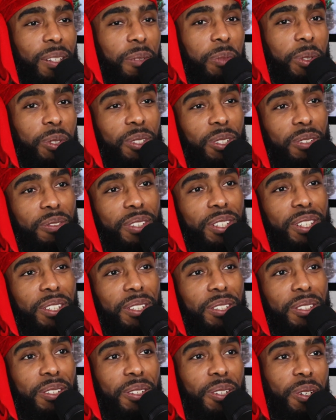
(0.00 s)
Your music
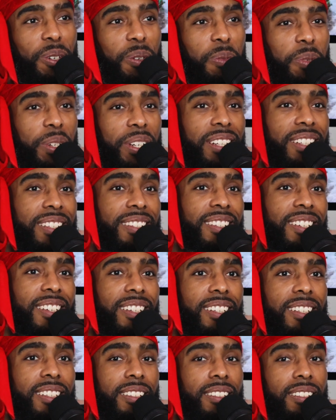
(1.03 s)
video has got to be a
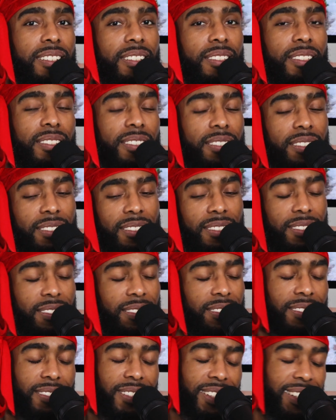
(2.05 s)
certain.
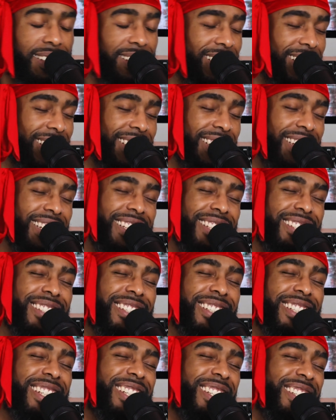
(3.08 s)

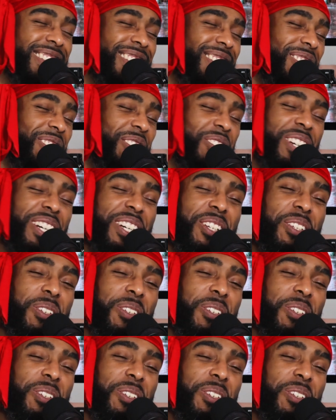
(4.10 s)
It's stress.